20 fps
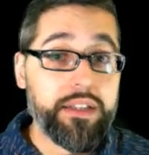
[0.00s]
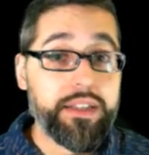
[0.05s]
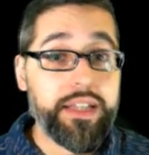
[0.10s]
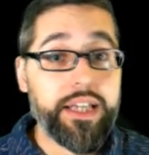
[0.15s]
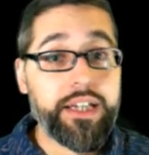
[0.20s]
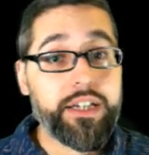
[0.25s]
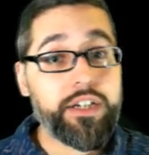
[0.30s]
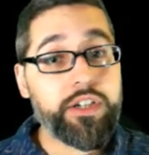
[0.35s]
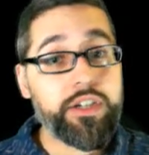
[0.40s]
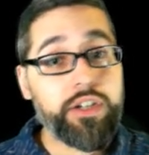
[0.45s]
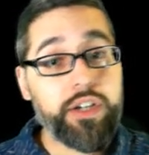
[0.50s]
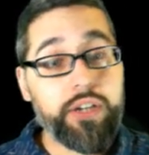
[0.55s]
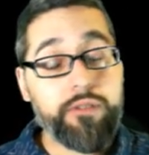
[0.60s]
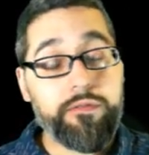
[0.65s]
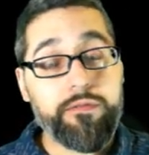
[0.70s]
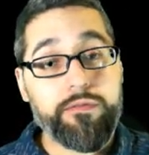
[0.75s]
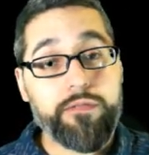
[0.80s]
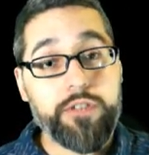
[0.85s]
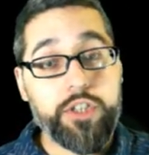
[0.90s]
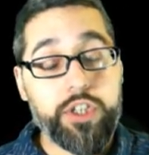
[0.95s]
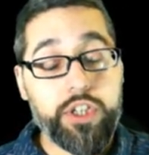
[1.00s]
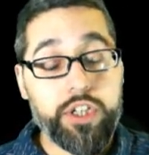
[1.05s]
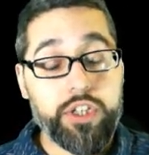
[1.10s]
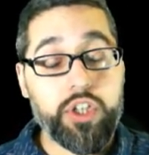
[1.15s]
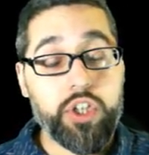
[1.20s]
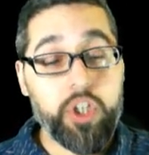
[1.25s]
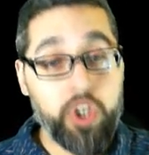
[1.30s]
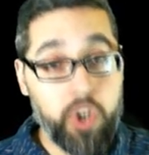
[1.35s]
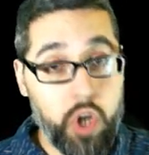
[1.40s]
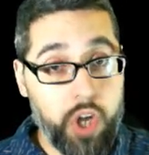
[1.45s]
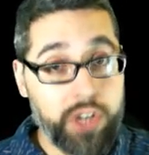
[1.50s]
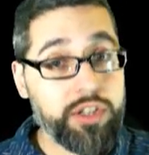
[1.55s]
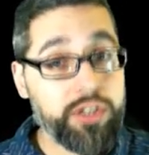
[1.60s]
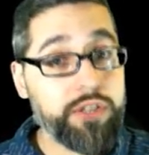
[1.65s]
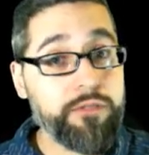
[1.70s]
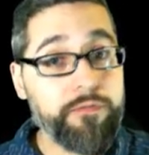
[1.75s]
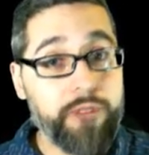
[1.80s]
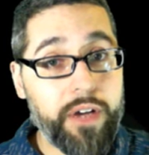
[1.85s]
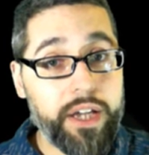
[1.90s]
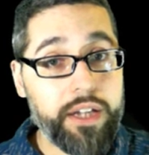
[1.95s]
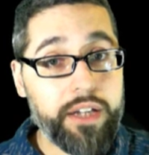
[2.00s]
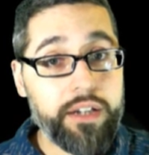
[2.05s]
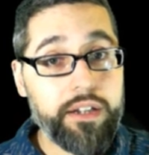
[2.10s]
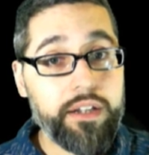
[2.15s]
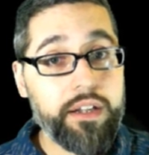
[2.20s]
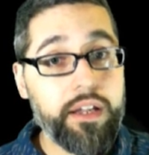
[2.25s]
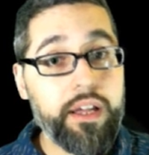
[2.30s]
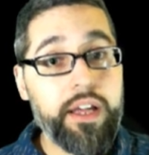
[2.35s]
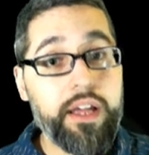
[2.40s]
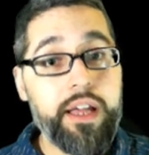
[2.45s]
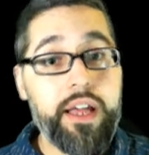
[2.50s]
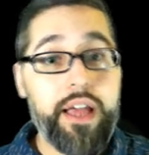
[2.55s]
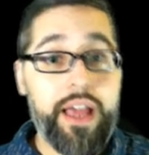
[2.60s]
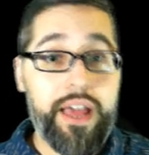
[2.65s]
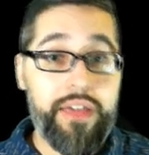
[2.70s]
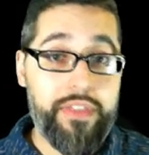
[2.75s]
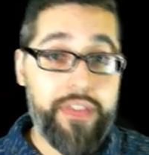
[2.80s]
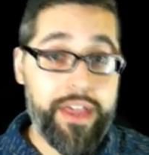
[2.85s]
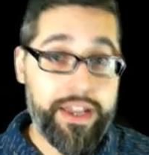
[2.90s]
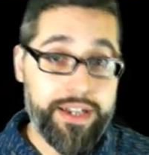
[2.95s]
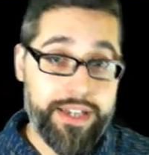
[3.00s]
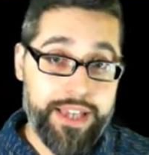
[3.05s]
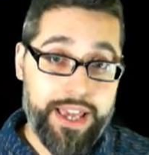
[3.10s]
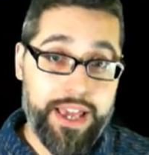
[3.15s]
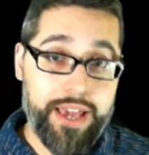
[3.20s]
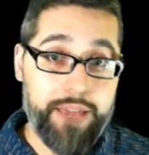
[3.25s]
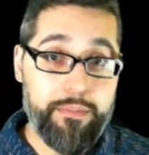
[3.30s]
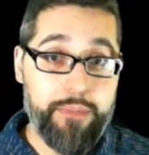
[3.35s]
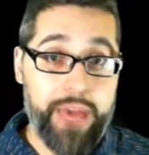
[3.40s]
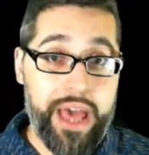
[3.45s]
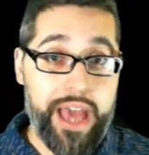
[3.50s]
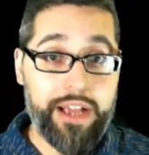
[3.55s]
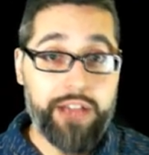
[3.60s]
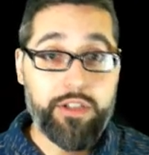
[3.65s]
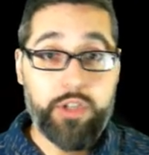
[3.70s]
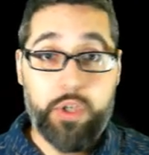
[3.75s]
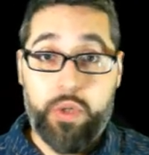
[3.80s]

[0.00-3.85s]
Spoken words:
They could have just lost the fight and then came back.